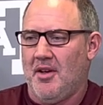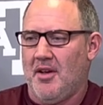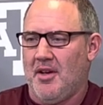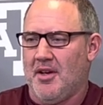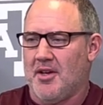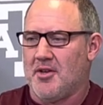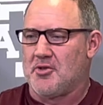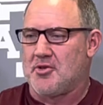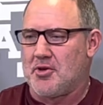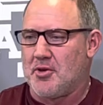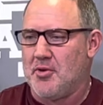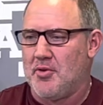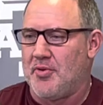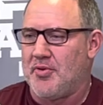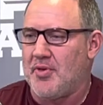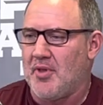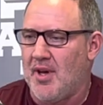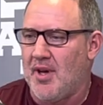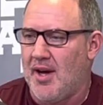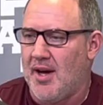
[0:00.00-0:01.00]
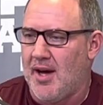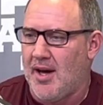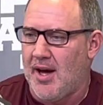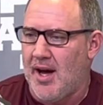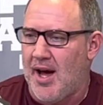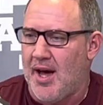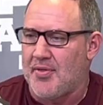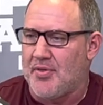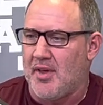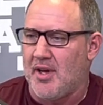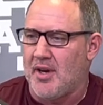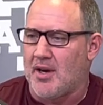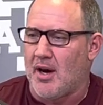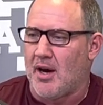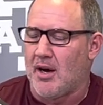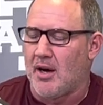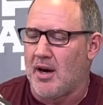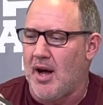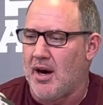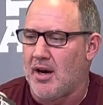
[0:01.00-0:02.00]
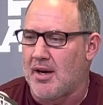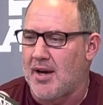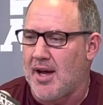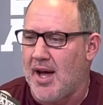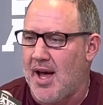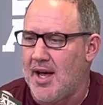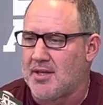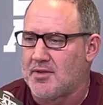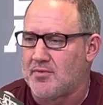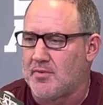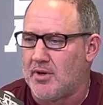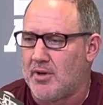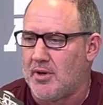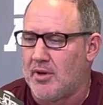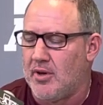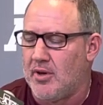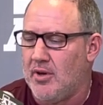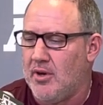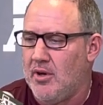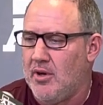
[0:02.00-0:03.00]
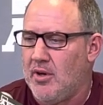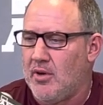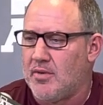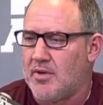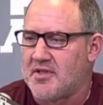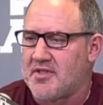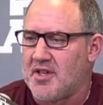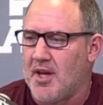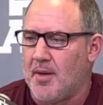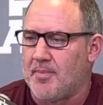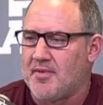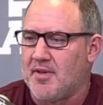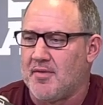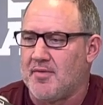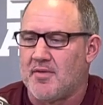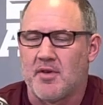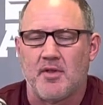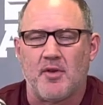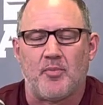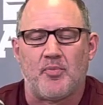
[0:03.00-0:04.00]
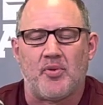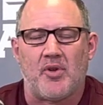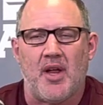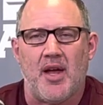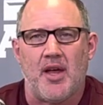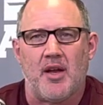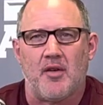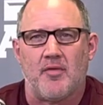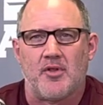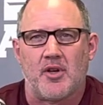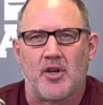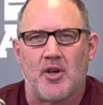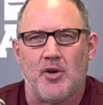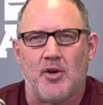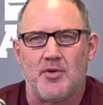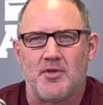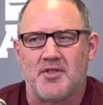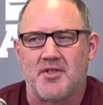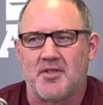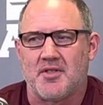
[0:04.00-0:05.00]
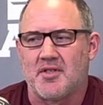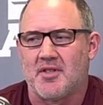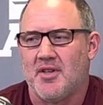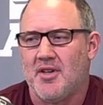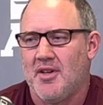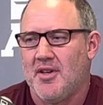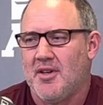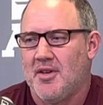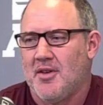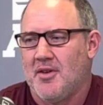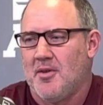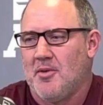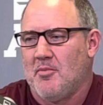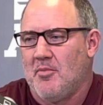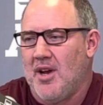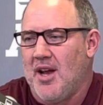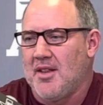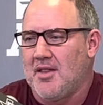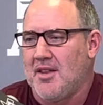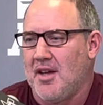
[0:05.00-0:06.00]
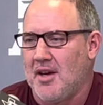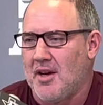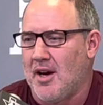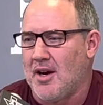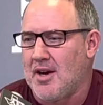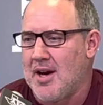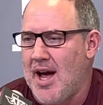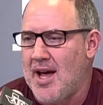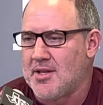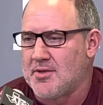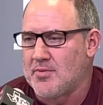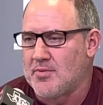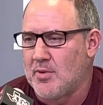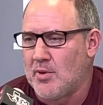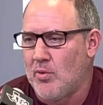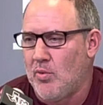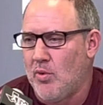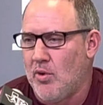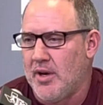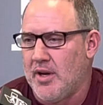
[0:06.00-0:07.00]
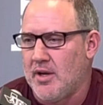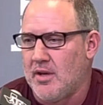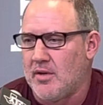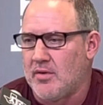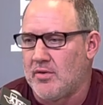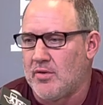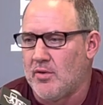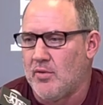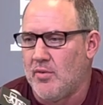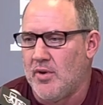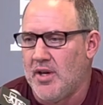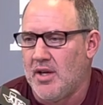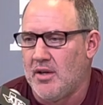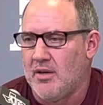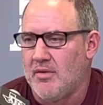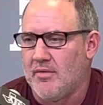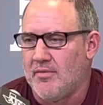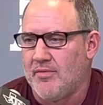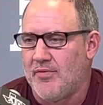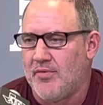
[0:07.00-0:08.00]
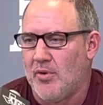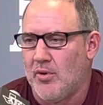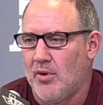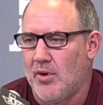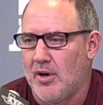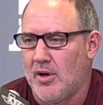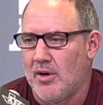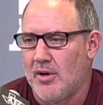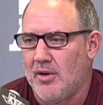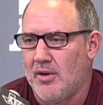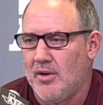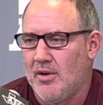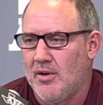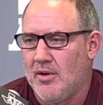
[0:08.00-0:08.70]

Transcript: In truth, I think our guys were receptive to the plan of the coaches, but I think our guys were wanting to win for